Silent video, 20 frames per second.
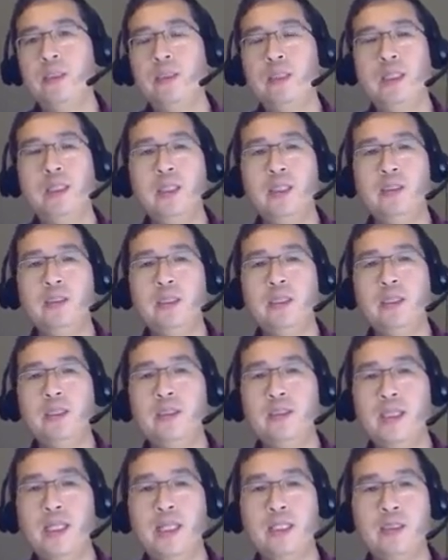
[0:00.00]
Okay,
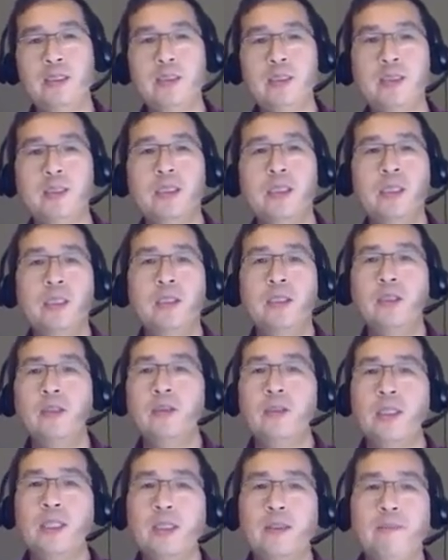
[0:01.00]
so
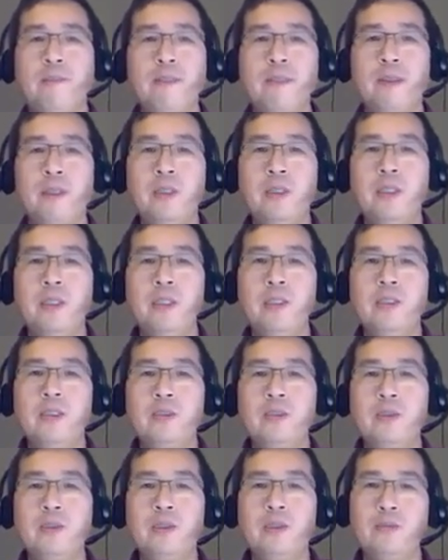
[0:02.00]
sometimes
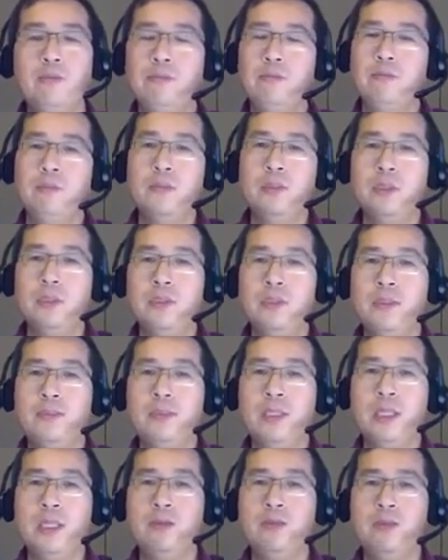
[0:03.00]
we
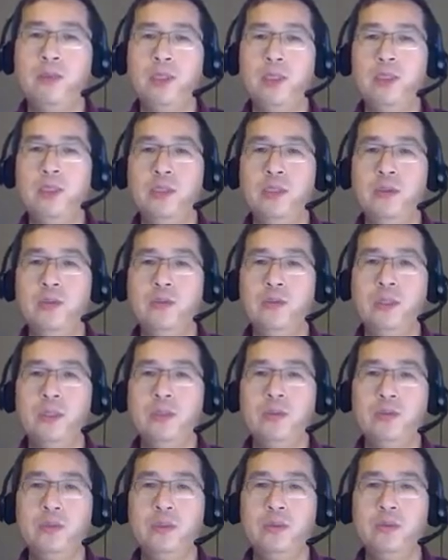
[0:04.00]
are confused with
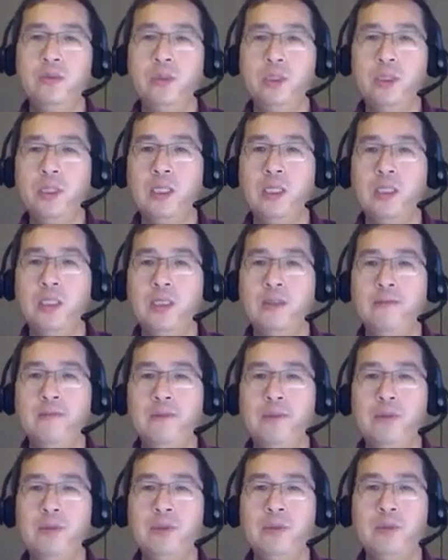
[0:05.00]
this one, but yeah,
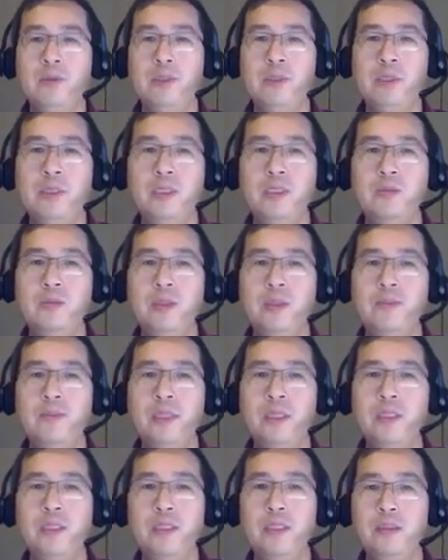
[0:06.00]
need to look at
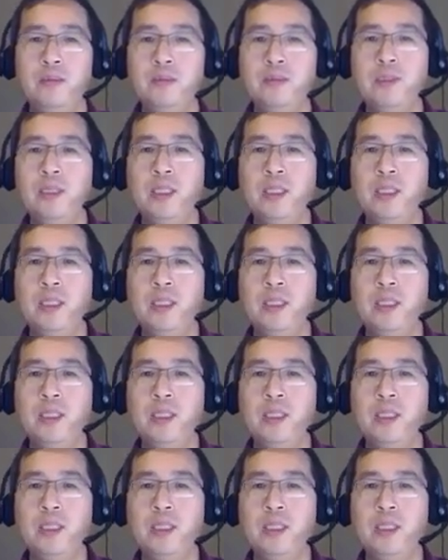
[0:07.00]
the